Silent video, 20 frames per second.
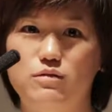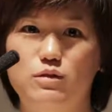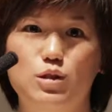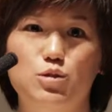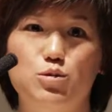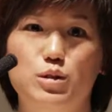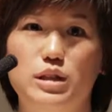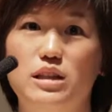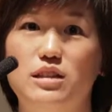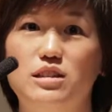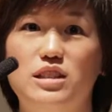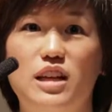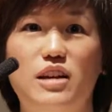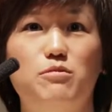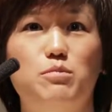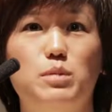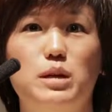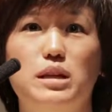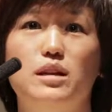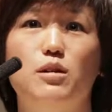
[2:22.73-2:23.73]
of the 3 years
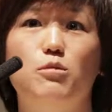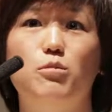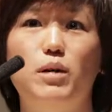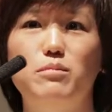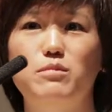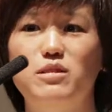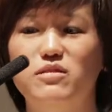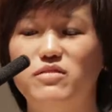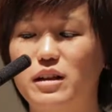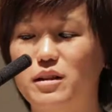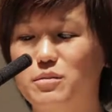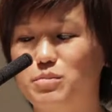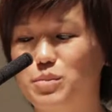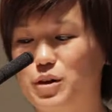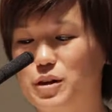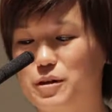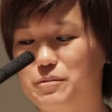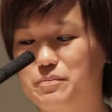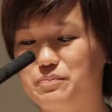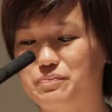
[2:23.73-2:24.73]
I've been a web
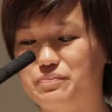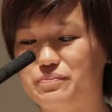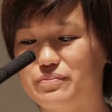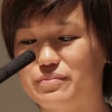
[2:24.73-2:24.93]
developer.